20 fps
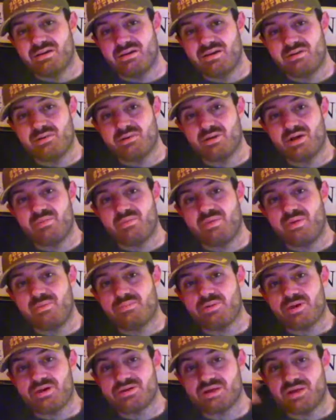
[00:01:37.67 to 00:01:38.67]
and you're not
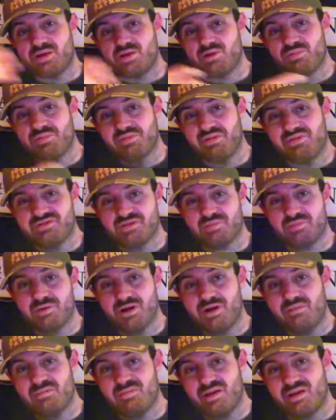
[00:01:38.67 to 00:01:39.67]
impressing your beliefs
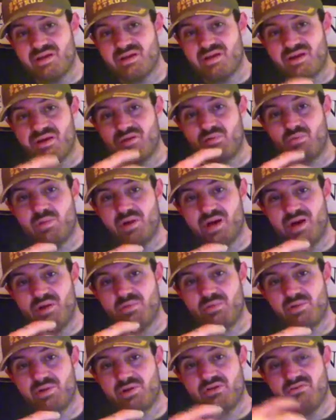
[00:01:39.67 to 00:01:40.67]
upon me in a way
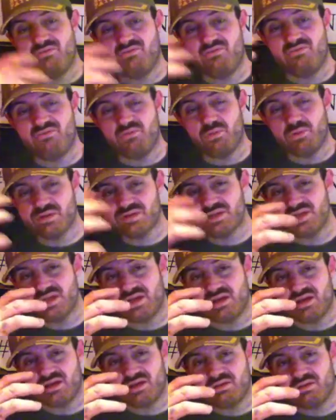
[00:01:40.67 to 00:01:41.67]
where you're
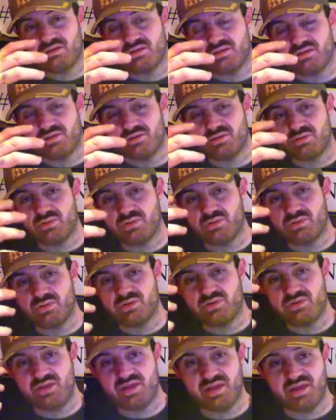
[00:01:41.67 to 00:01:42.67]
forcing,
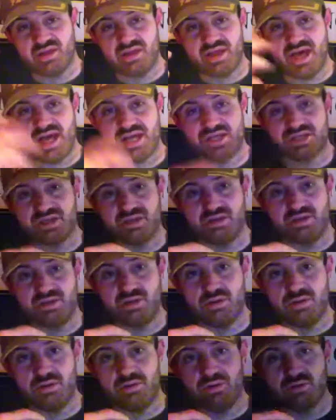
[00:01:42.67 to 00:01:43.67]
you're taking action.
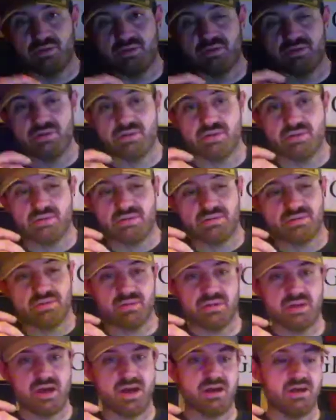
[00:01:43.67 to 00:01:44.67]
You're
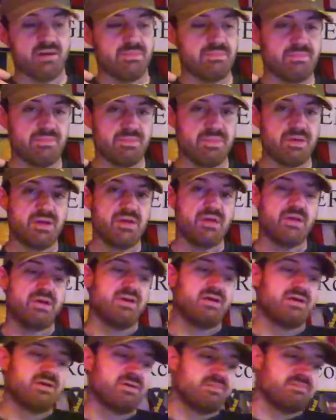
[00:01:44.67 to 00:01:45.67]
not,
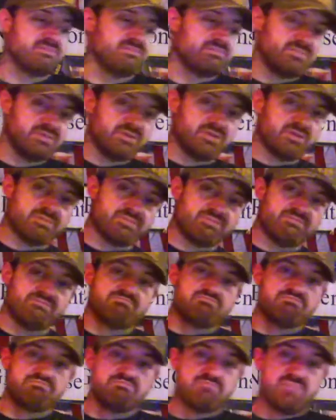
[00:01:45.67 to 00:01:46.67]
you're
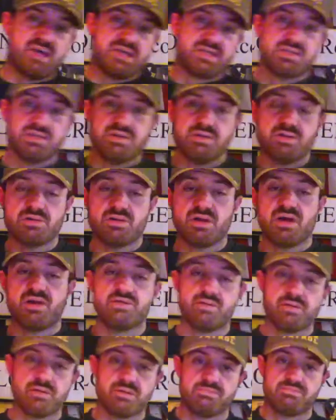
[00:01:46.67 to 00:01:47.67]
basically
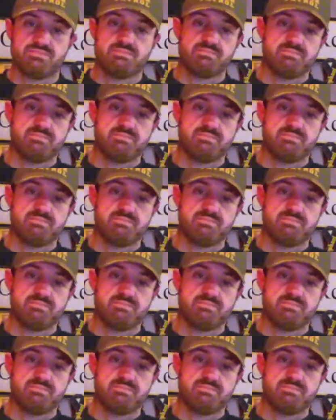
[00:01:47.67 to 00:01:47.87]
you're